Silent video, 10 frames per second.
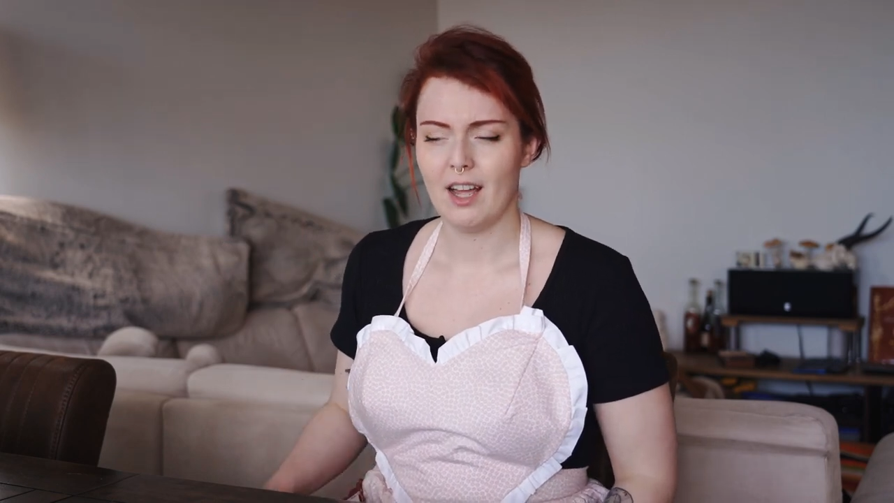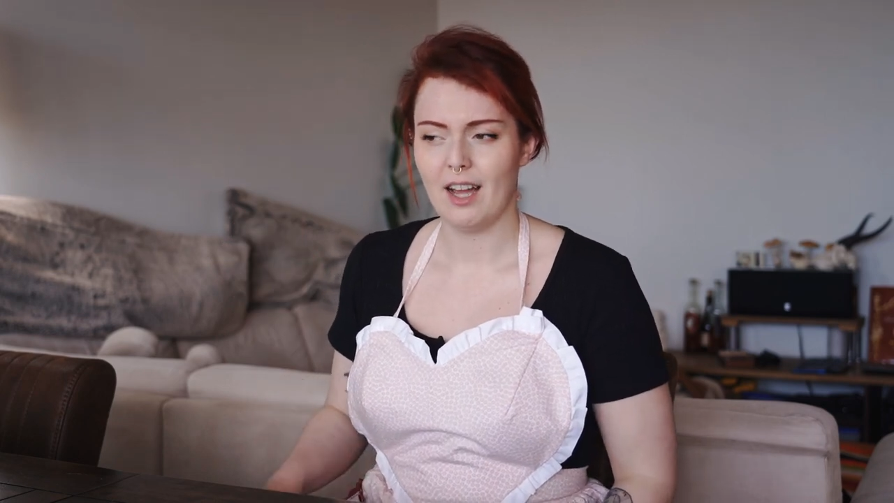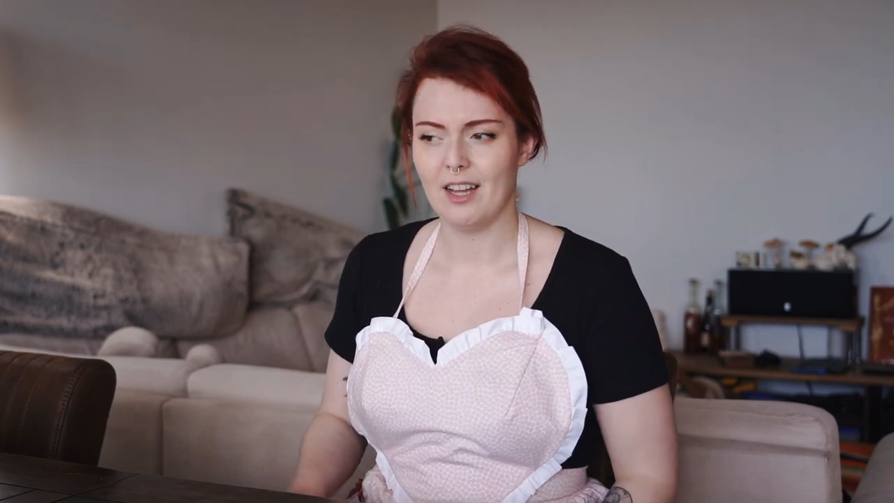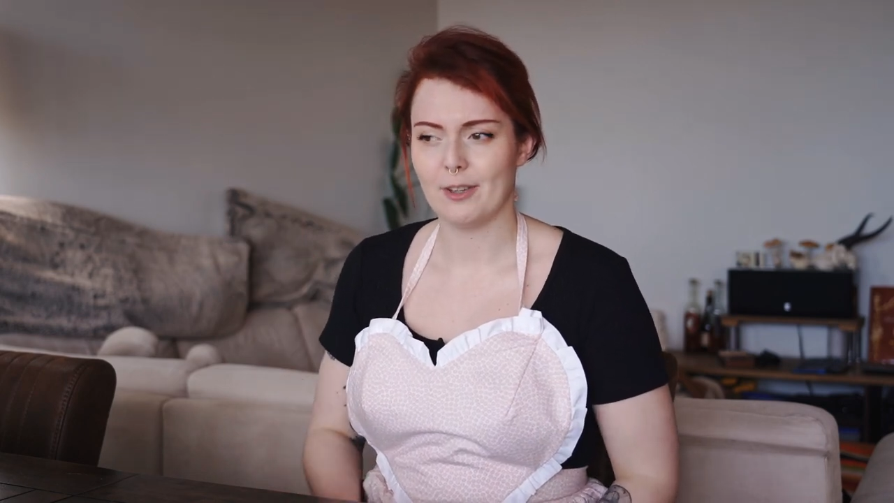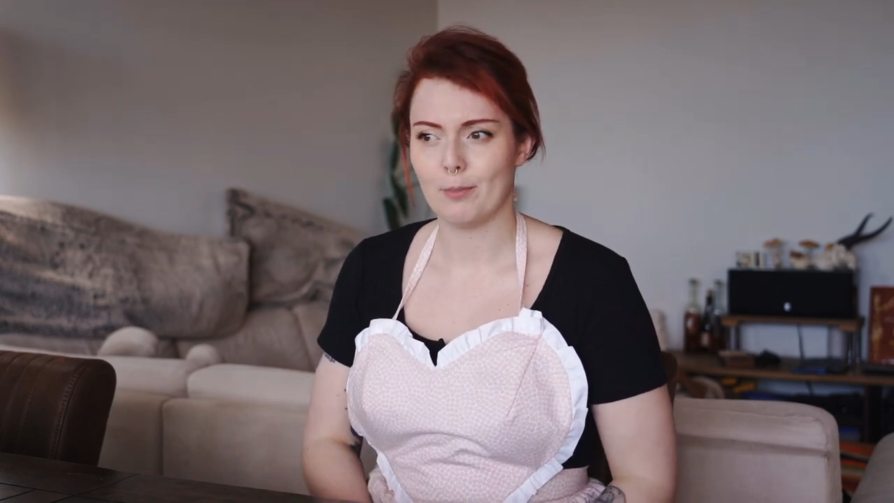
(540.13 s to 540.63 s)

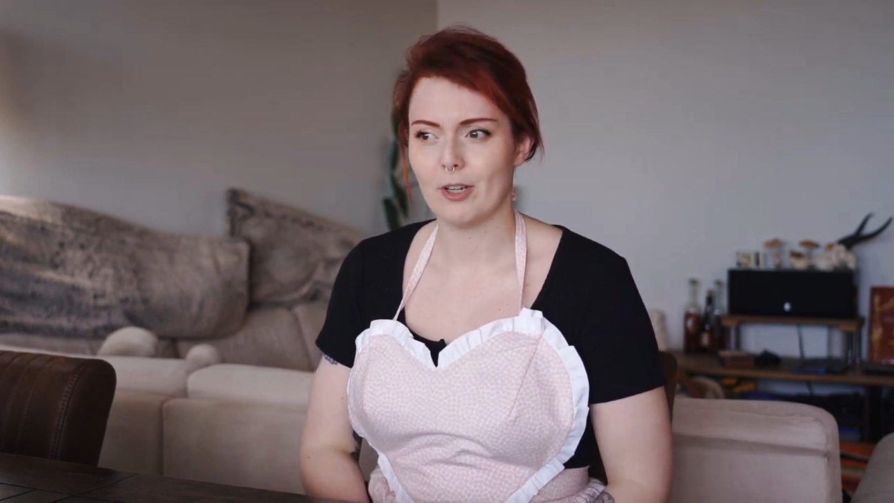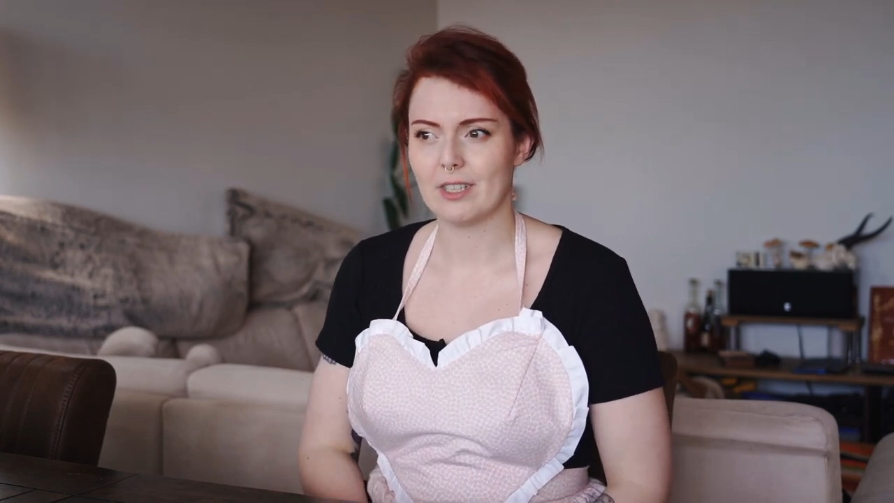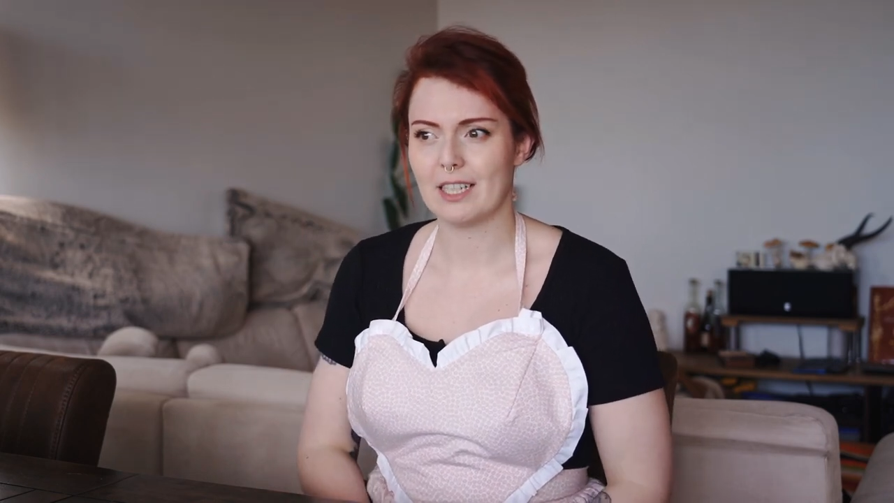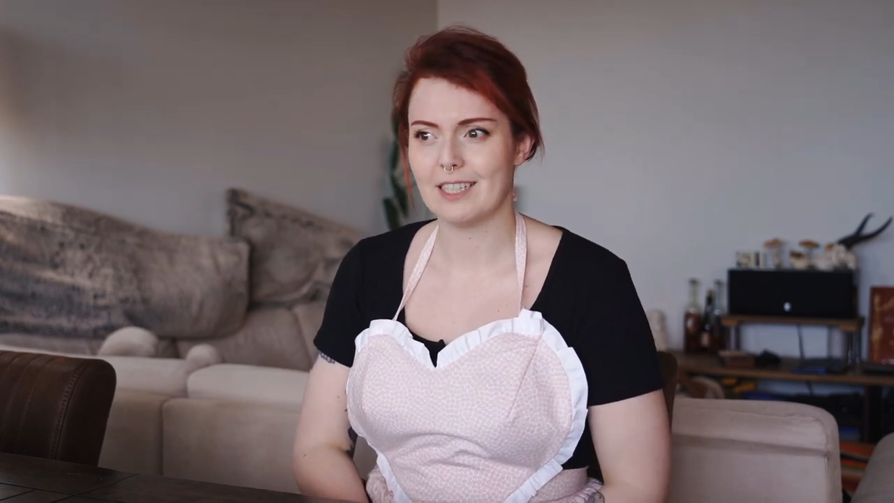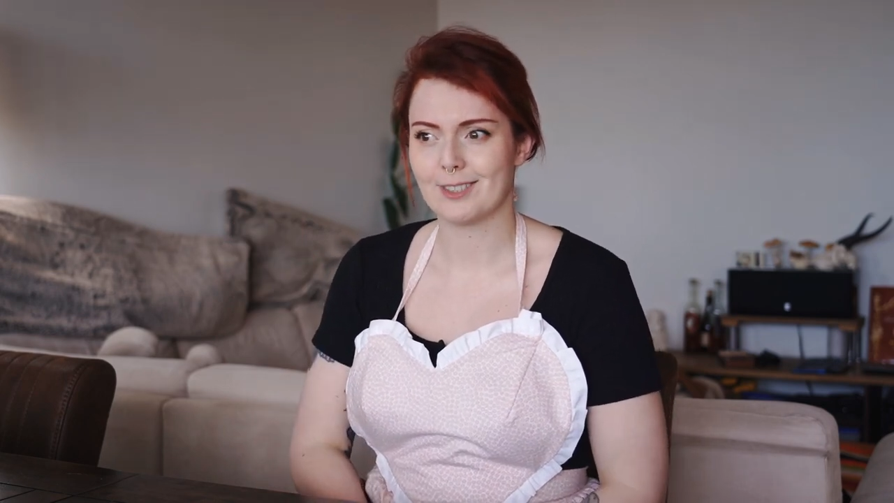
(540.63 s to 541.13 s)
And the
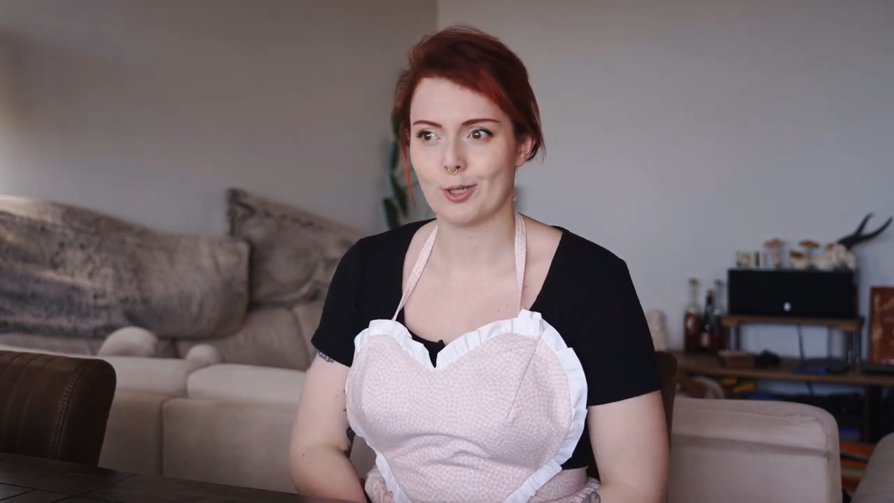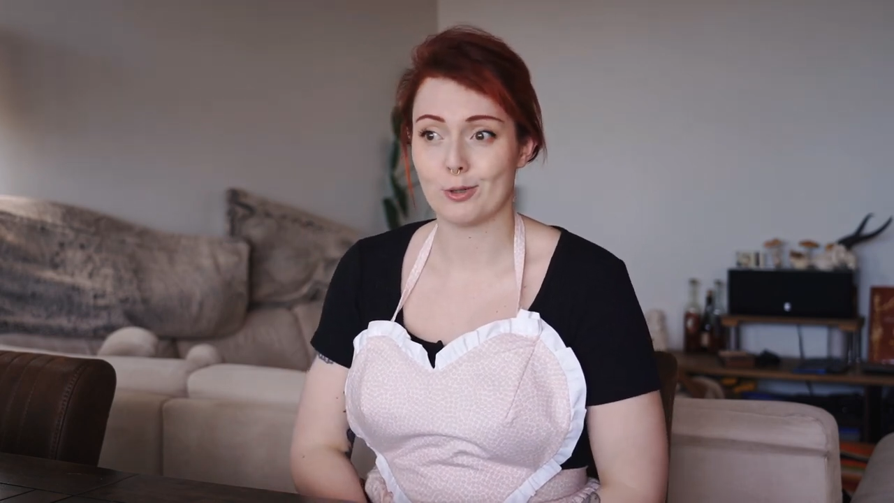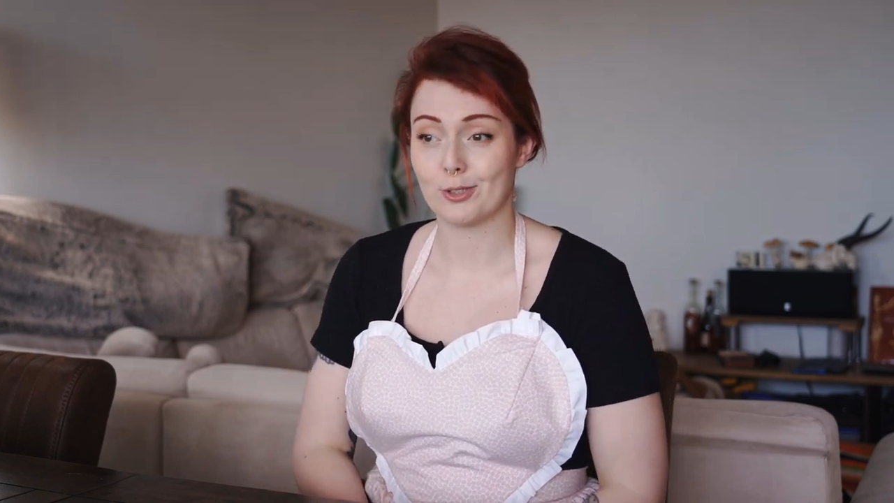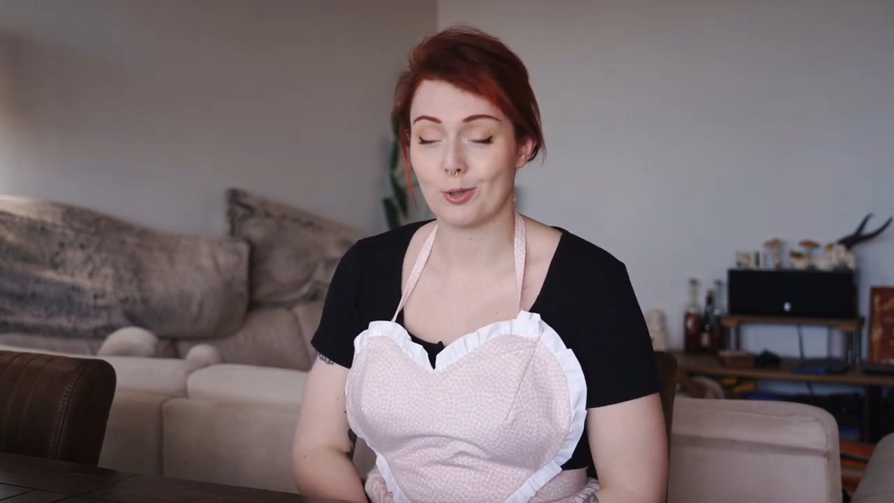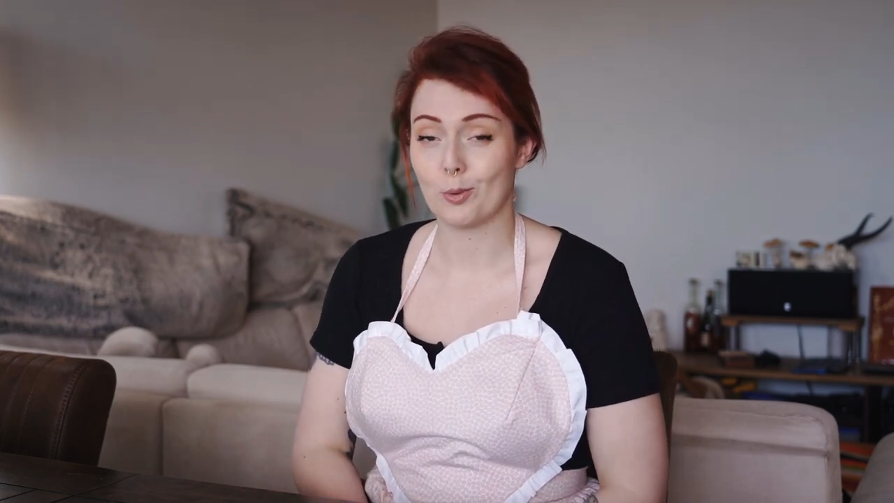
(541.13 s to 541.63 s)
pocket is
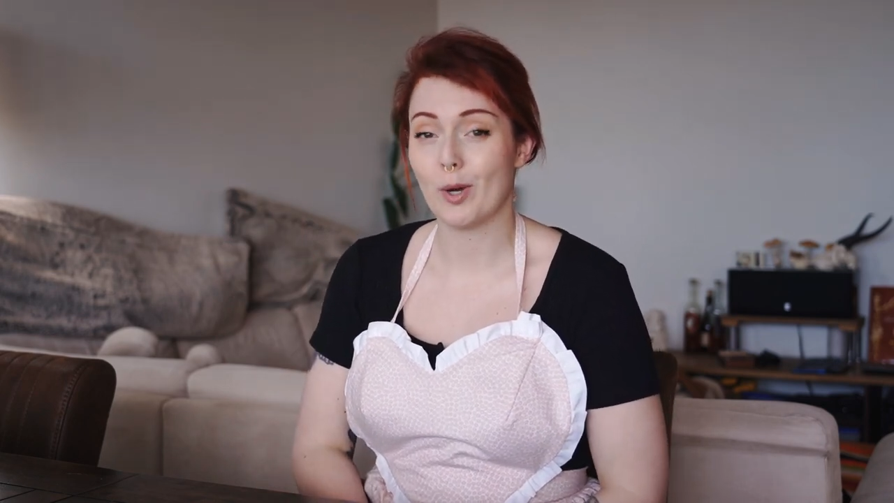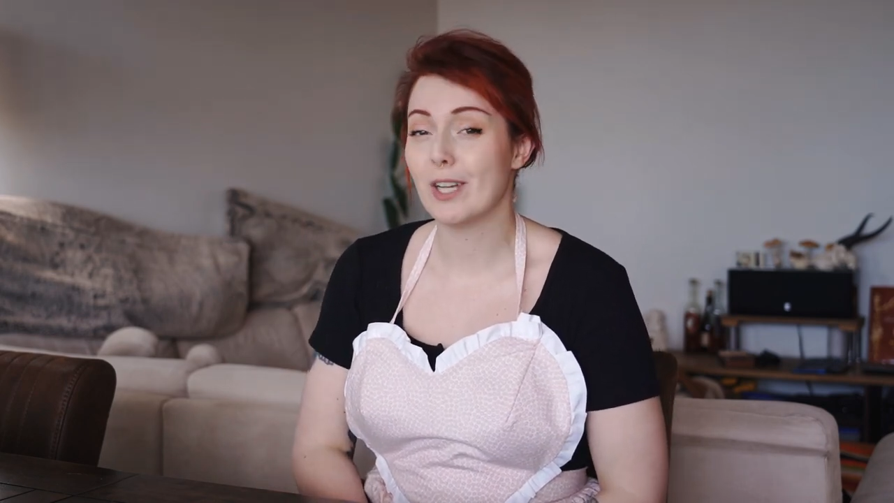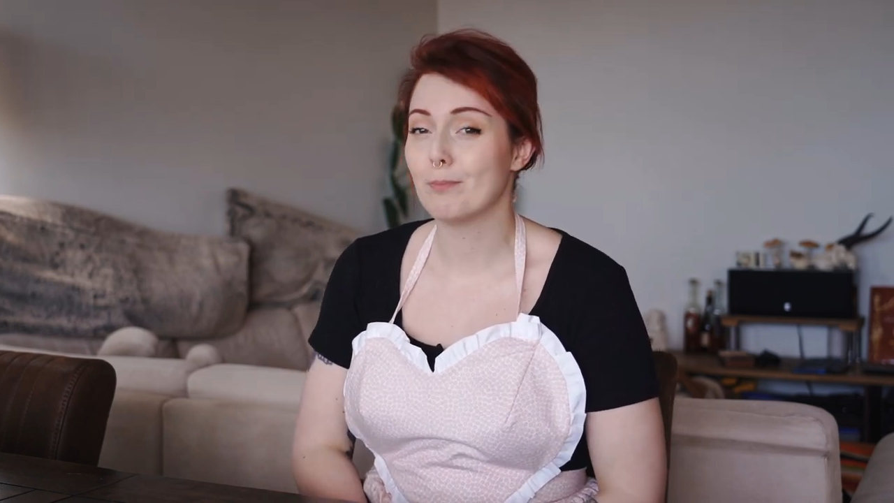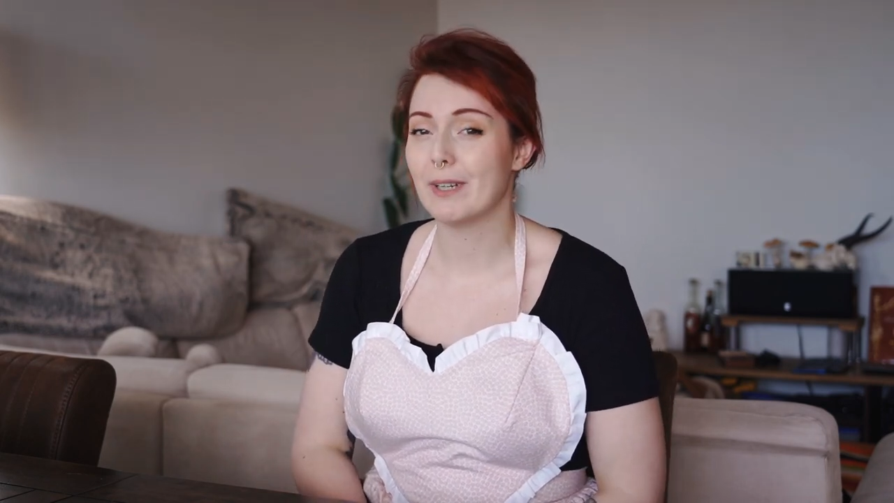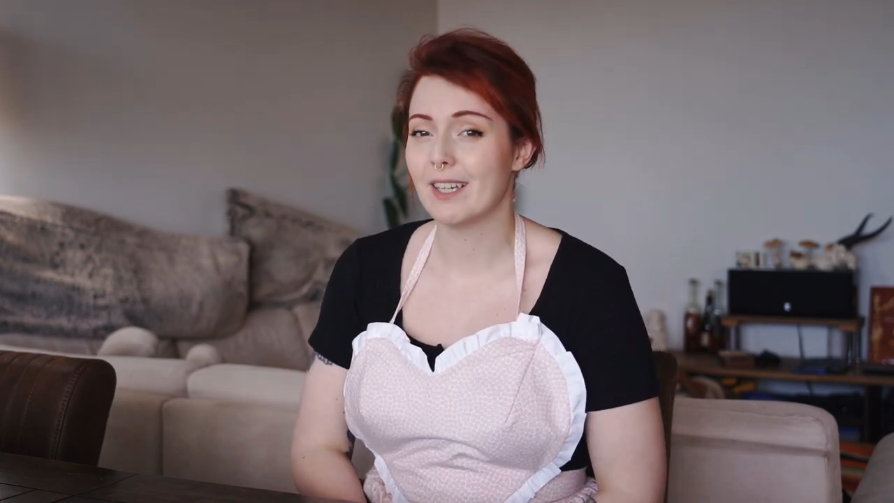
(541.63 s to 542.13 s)
also
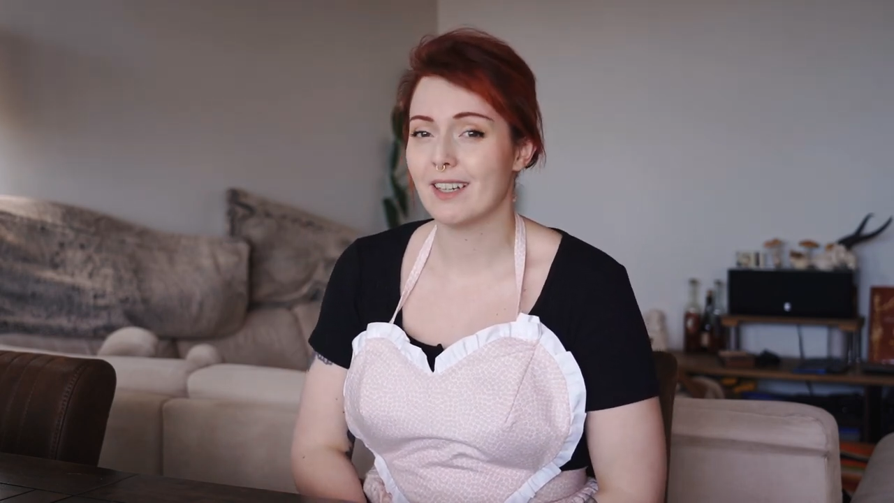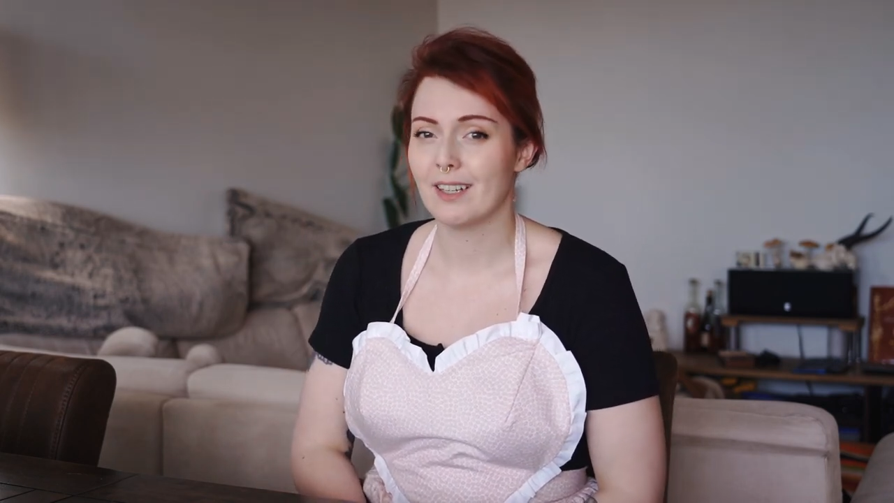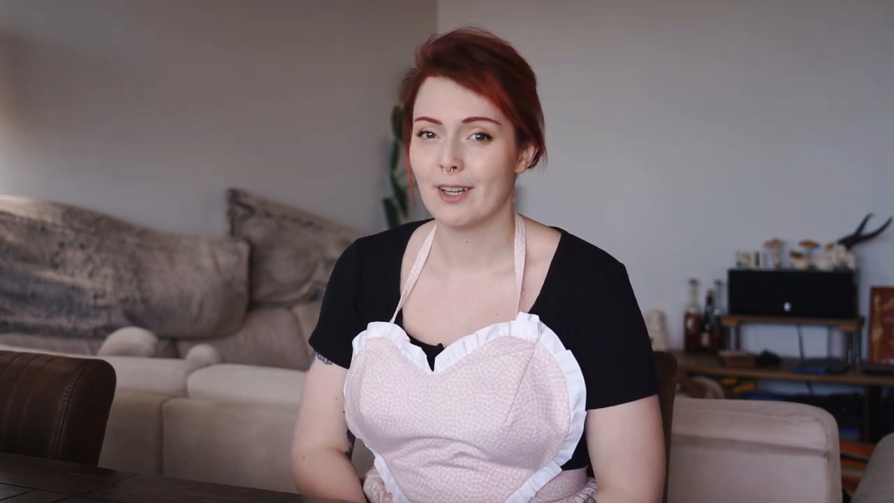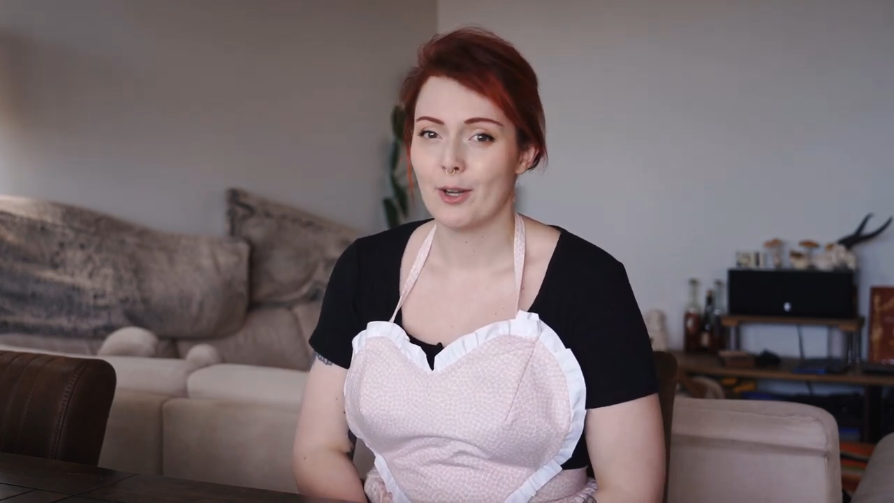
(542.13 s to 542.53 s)
quite big,